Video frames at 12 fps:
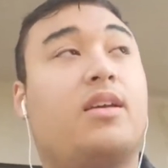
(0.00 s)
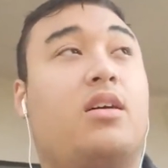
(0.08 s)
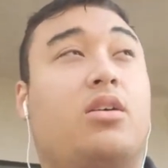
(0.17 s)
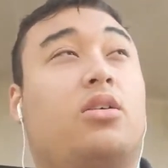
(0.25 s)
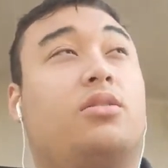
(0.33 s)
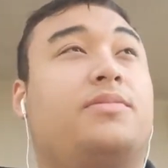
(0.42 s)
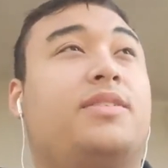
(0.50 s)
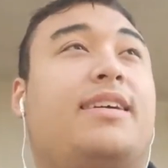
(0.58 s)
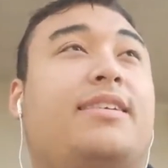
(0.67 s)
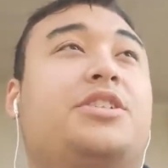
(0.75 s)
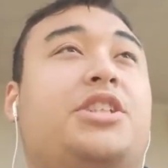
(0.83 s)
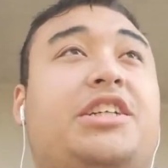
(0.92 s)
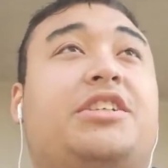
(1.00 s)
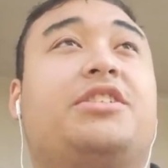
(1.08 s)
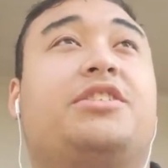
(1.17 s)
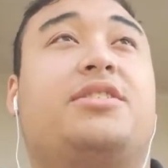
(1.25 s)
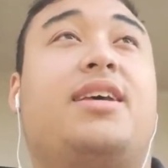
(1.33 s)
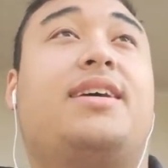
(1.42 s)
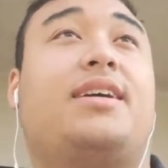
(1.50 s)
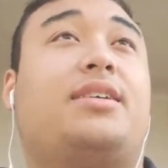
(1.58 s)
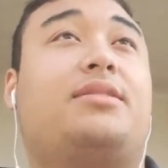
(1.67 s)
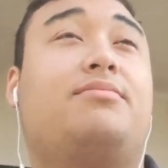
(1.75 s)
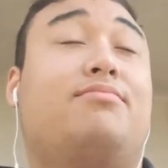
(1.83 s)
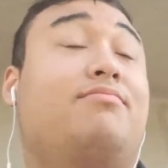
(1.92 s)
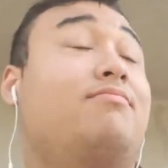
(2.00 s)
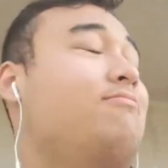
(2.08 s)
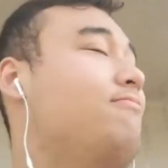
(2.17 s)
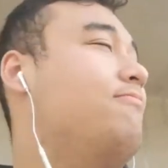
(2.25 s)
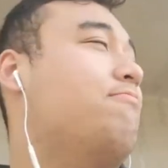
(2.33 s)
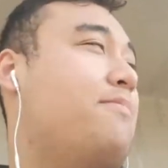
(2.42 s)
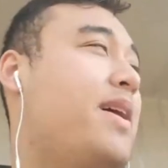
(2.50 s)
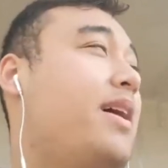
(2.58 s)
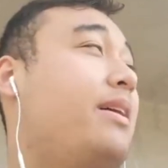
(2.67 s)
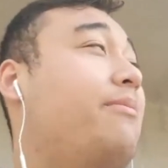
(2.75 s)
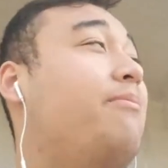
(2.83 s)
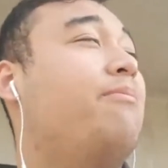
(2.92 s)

at all. The energy here is like bad.